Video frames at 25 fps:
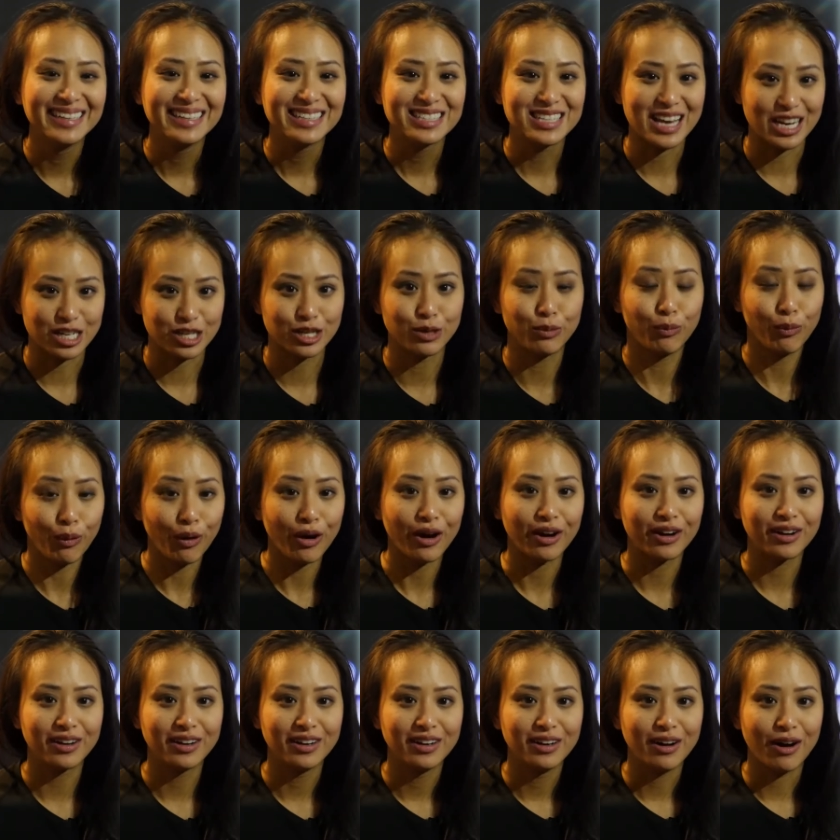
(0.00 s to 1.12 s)
to actually
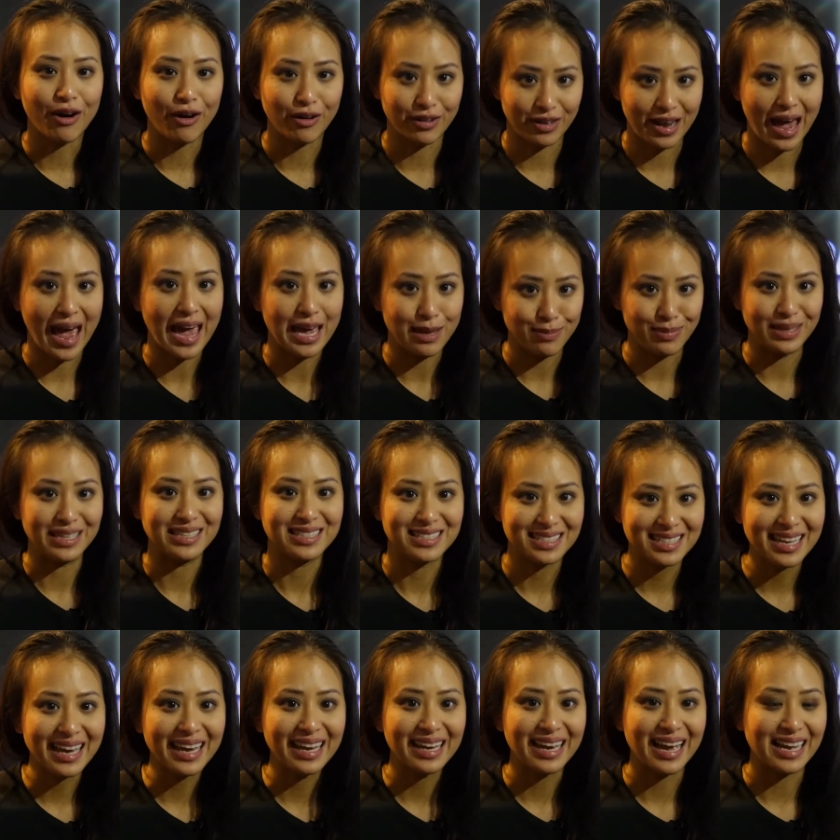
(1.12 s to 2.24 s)
work on
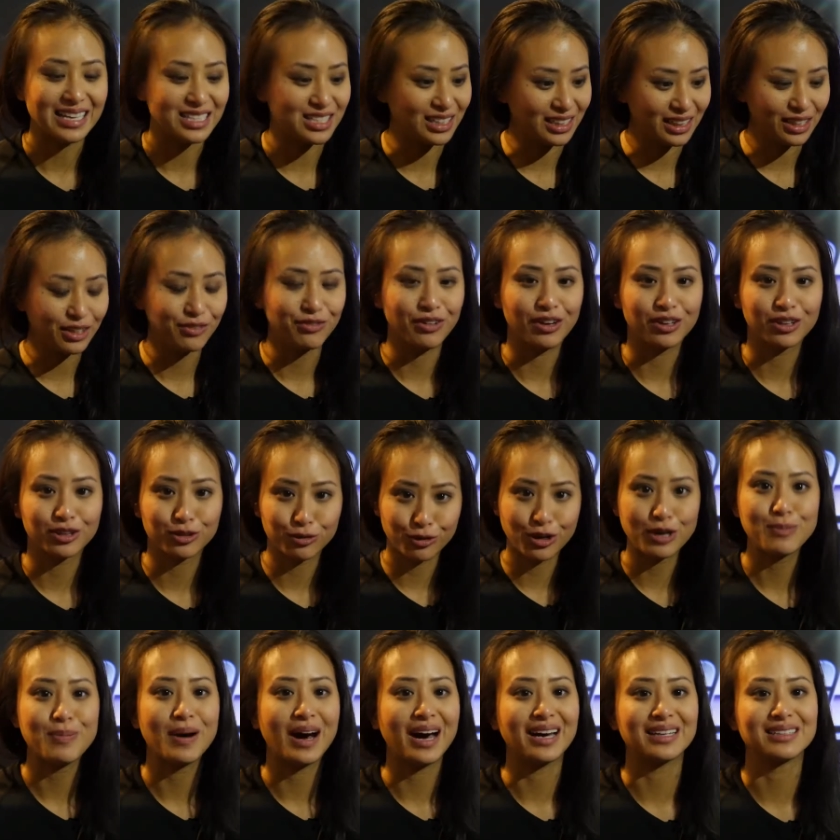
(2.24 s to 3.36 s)
ABC and deliver a
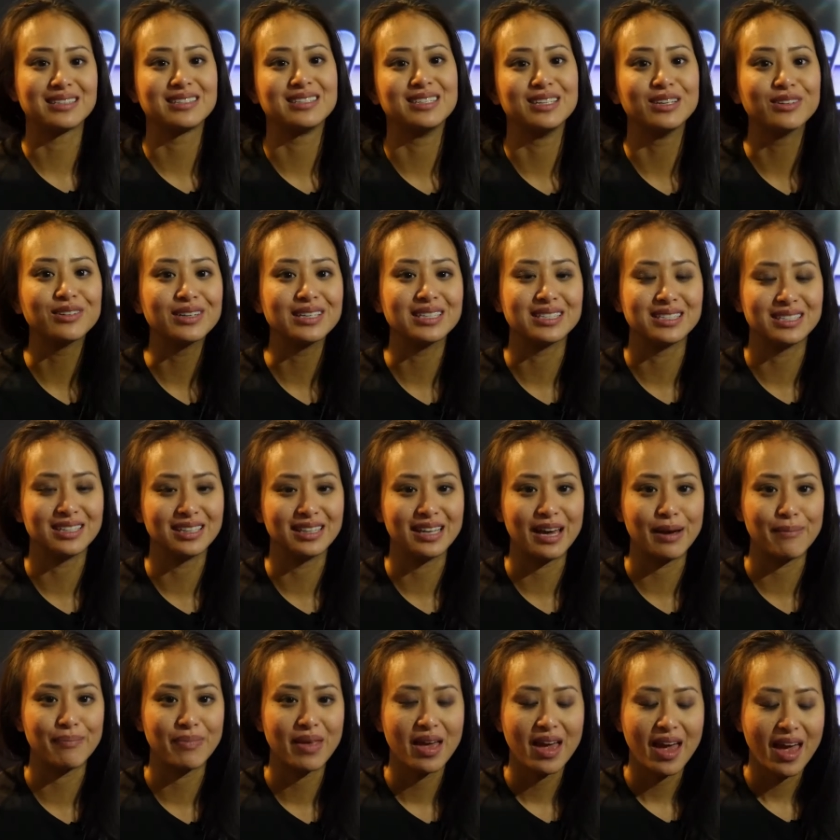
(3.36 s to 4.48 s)
3-part series to
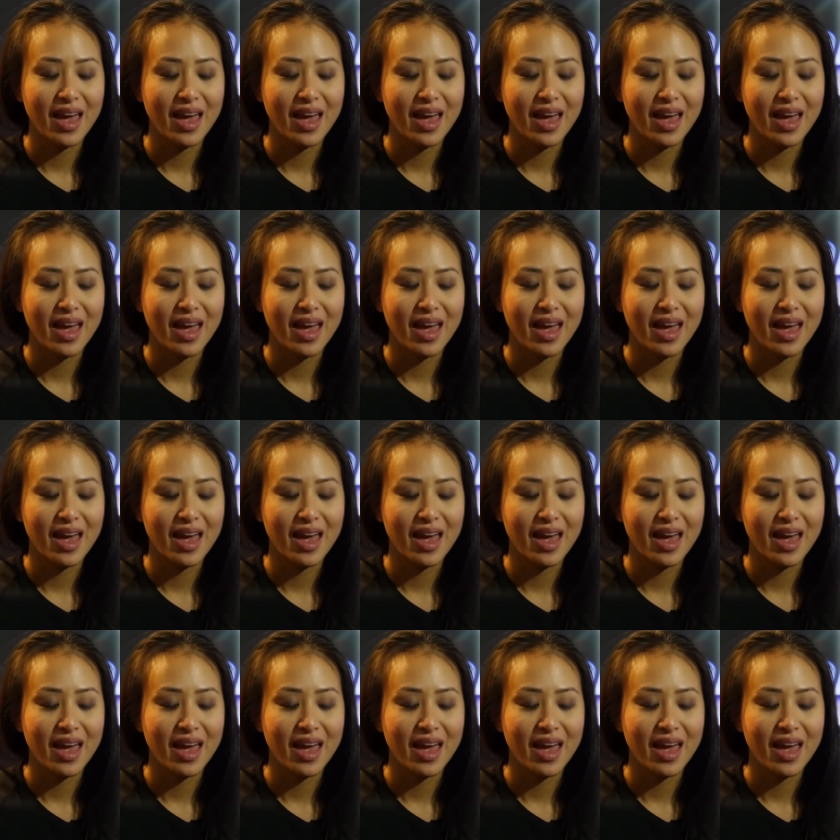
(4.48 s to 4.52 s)
them.